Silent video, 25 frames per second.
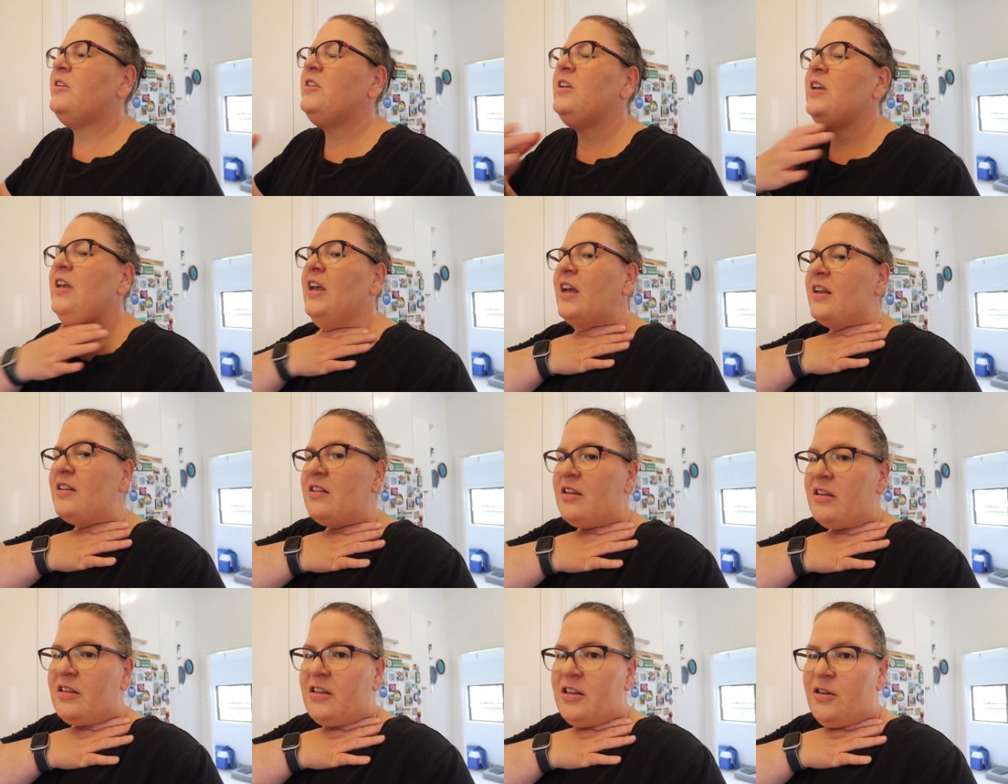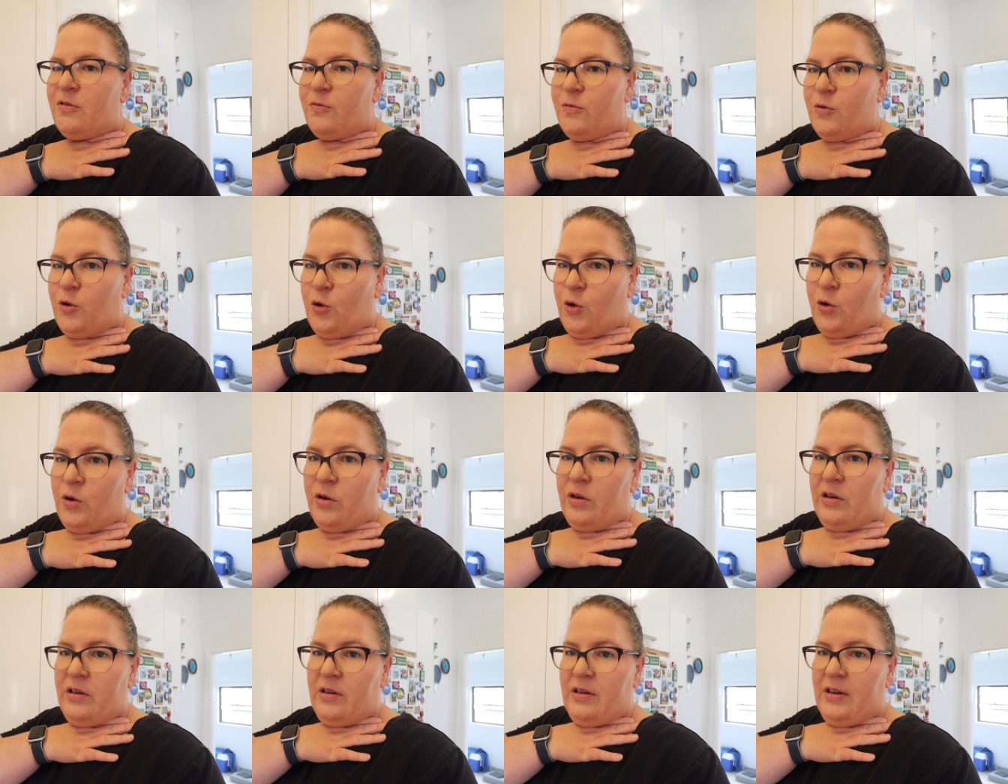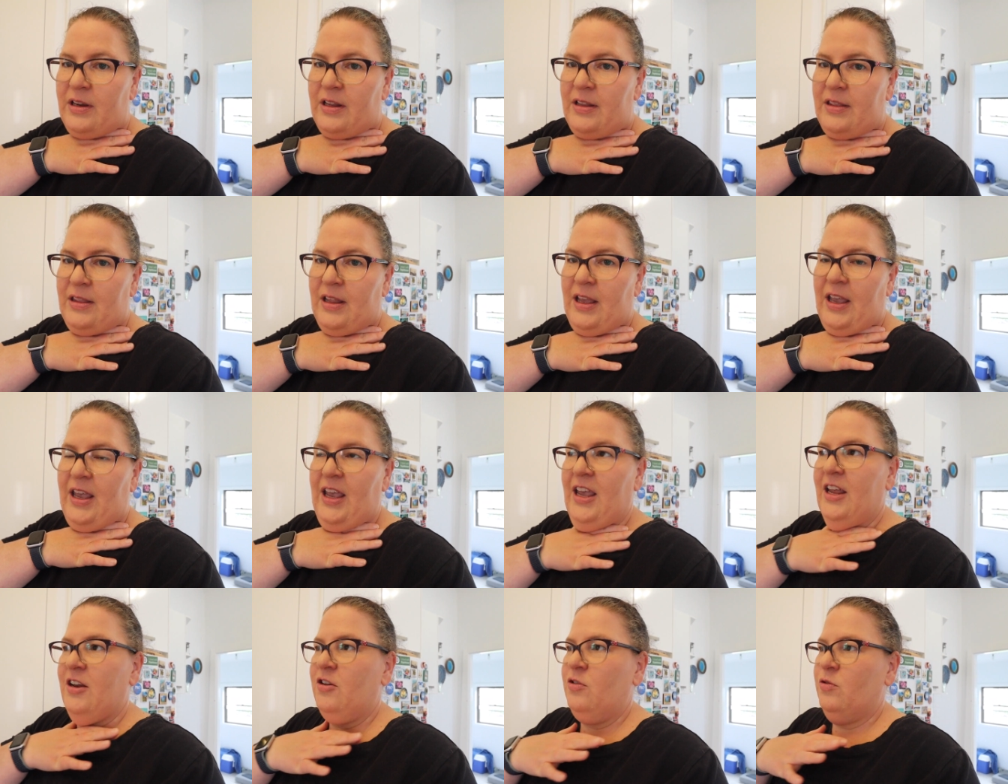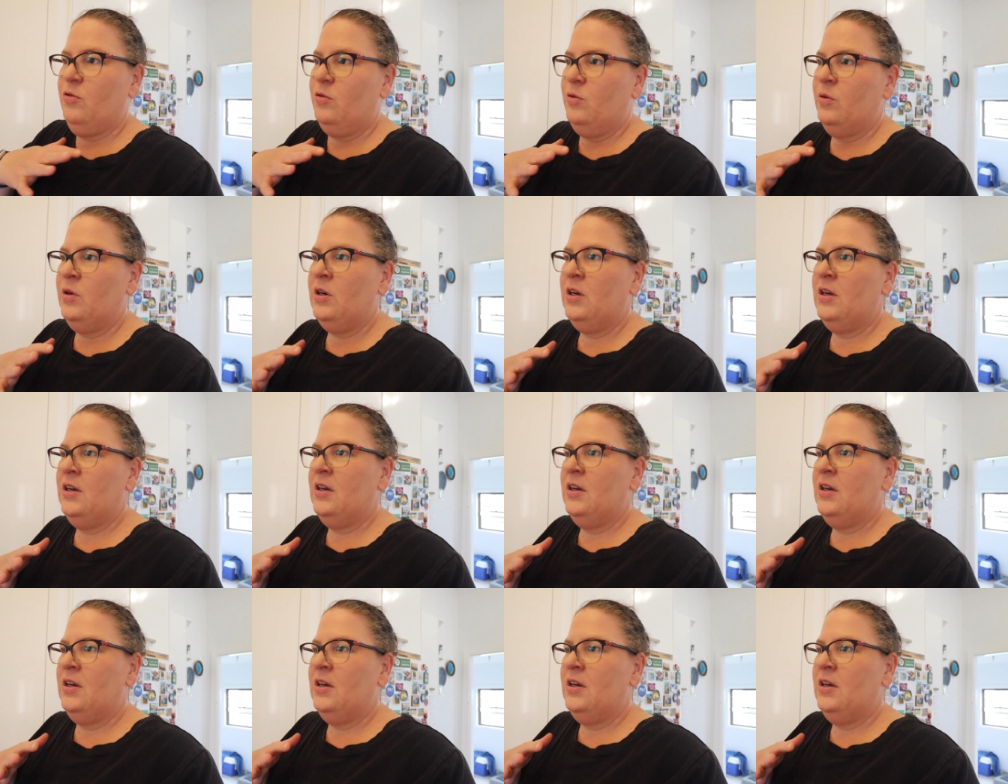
she gets herself caught in the handle